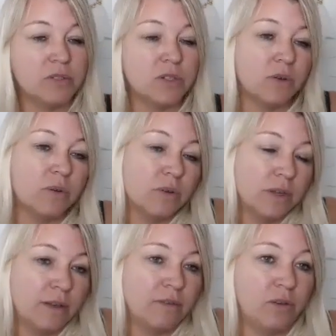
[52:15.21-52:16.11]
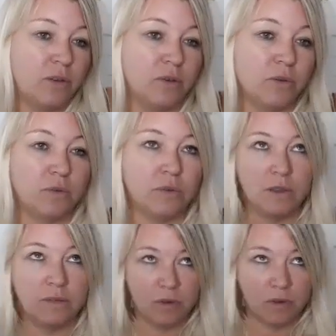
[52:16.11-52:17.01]
So if
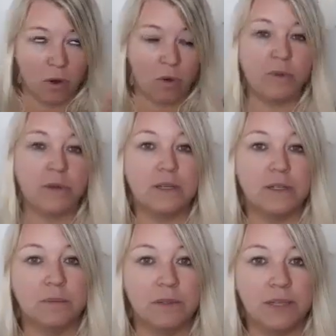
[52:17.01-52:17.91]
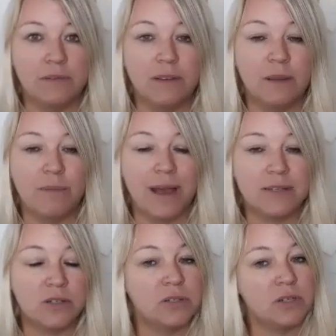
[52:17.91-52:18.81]
you're open and to believe in the
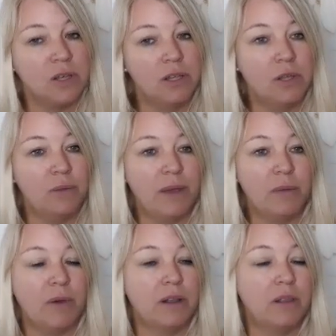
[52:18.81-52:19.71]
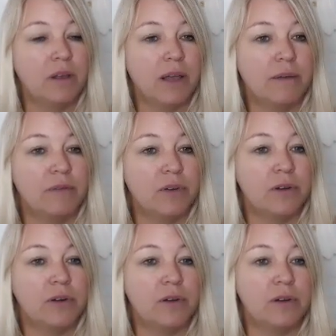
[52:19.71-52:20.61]
masters, you may want to look up
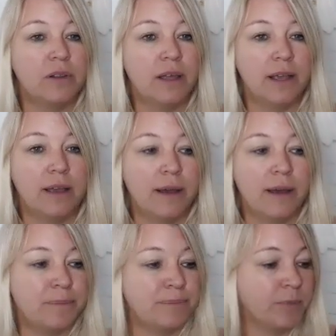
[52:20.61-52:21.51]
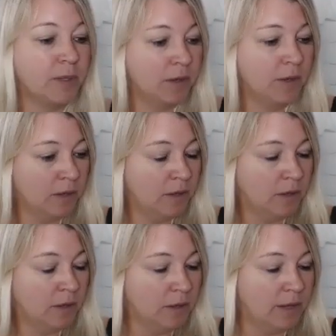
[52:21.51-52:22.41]
for like
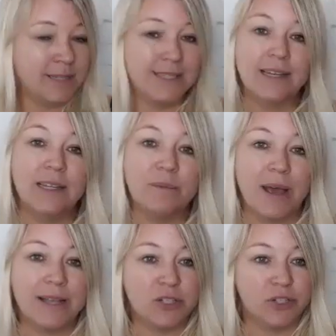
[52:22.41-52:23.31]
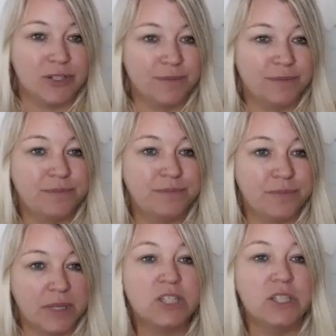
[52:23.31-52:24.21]
ascending masters,
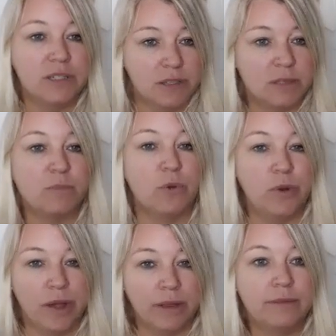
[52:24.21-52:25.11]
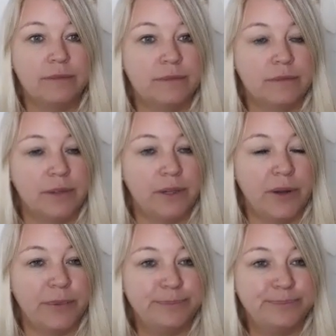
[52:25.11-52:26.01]
like Jesus, Buddha, you know,